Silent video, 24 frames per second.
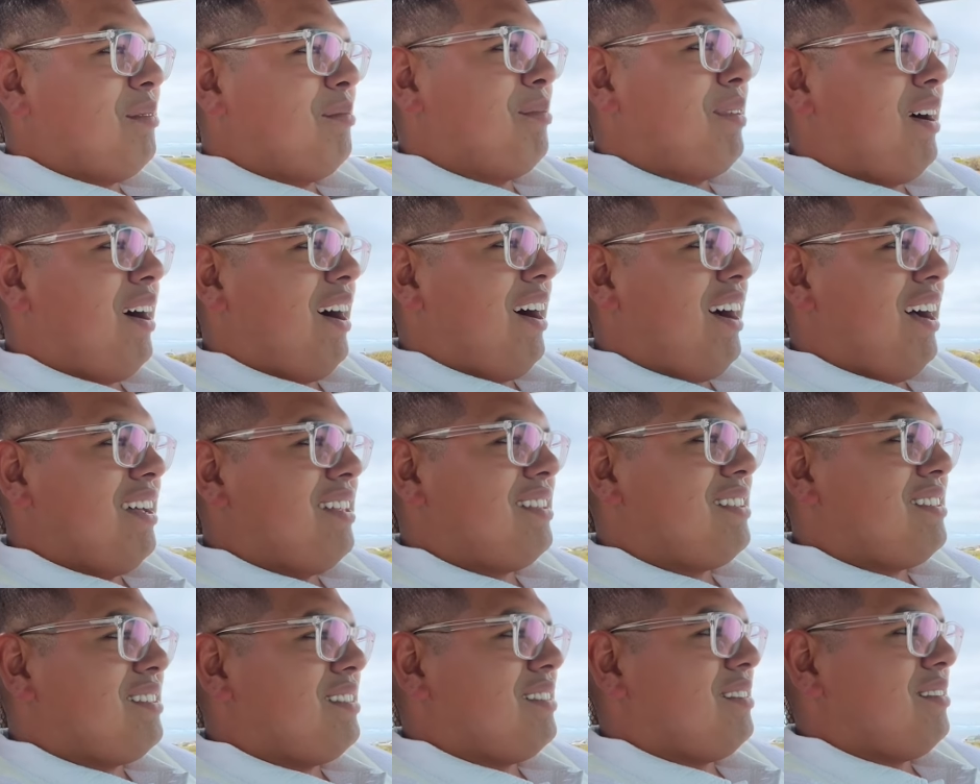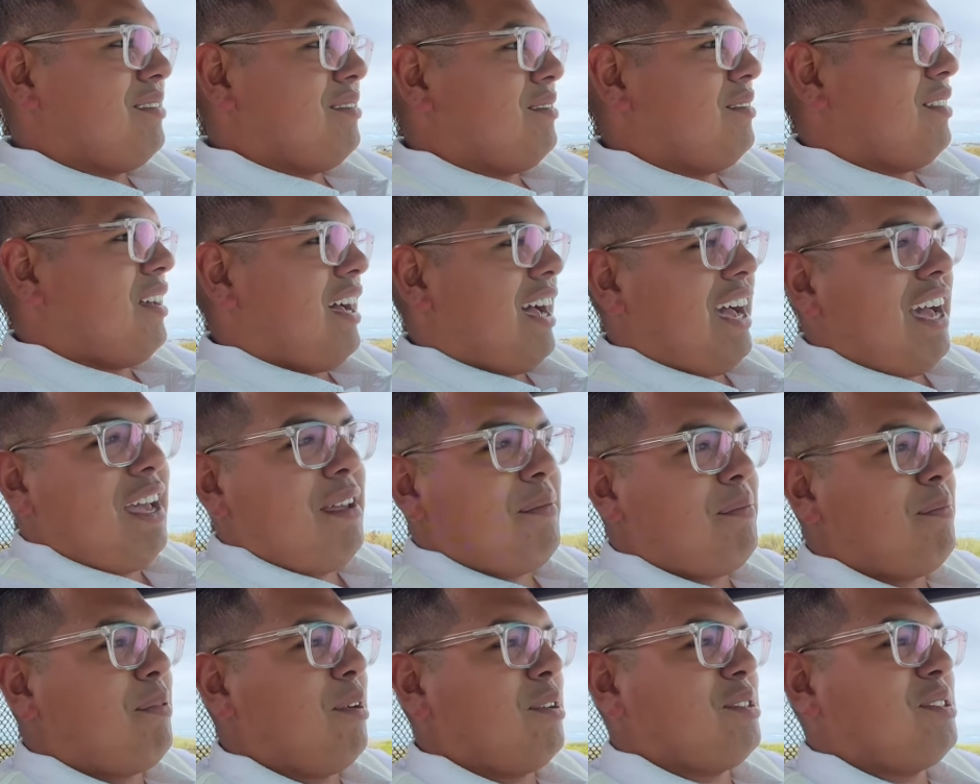But I
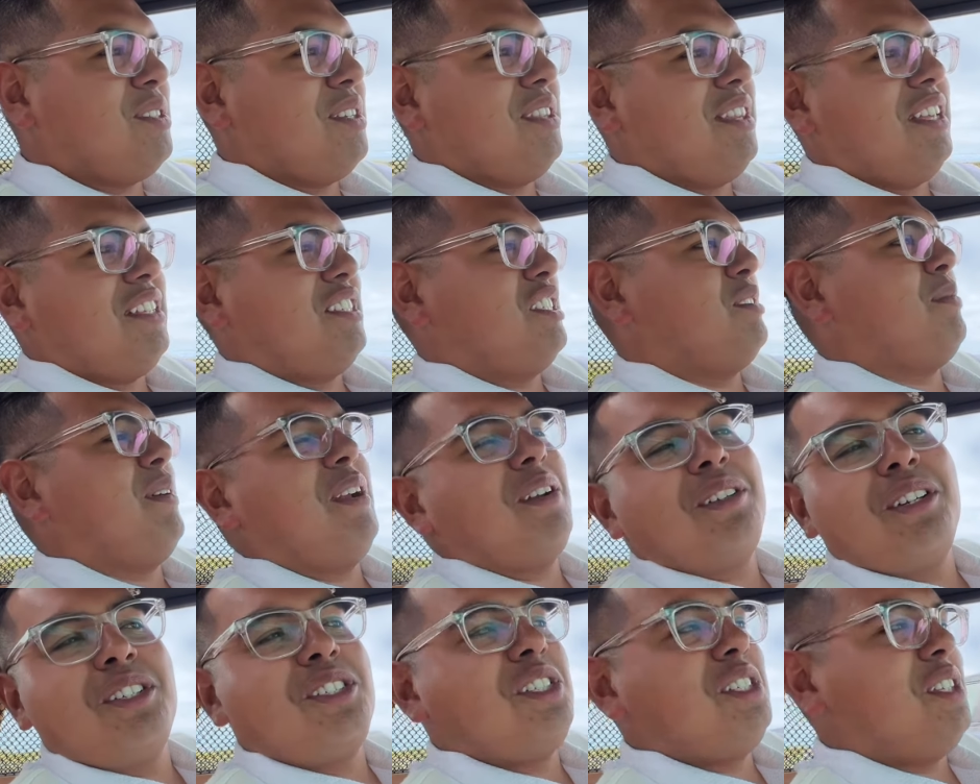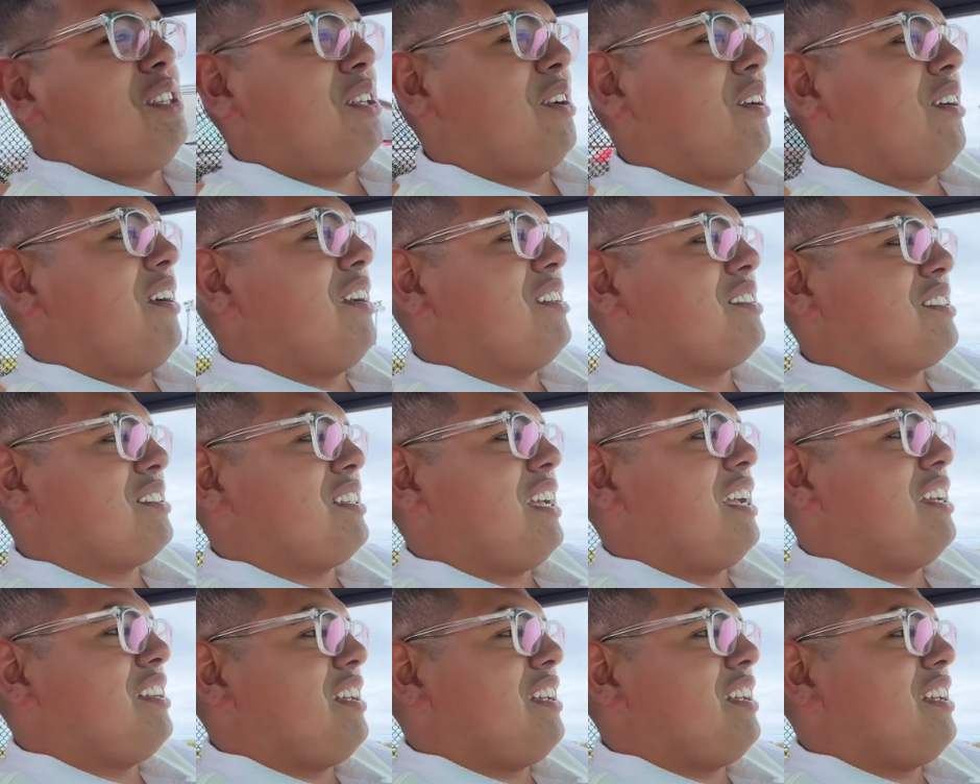personally think this is better than GT3 RS.